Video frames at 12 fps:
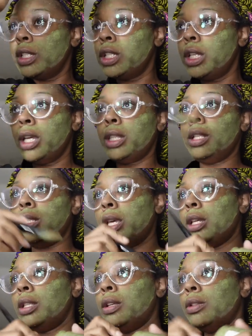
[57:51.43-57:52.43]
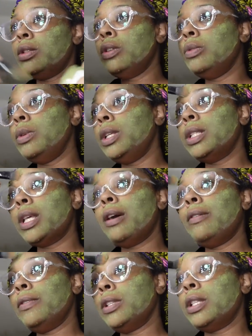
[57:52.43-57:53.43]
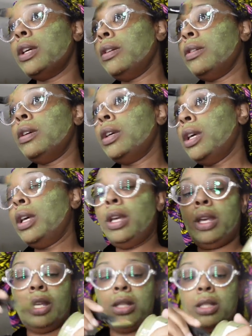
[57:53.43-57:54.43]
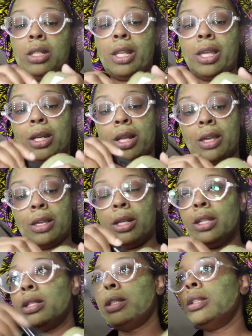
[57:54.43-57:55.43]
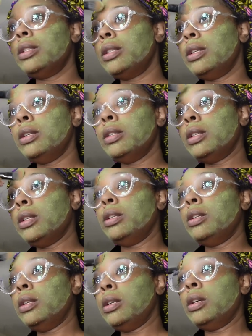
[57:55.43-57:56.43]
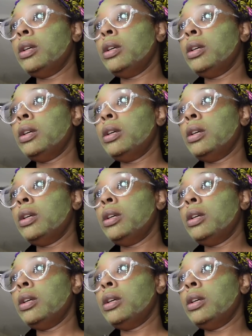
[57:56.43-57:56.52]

she had to take those two weeks off, and so she like, nah, let's sit still till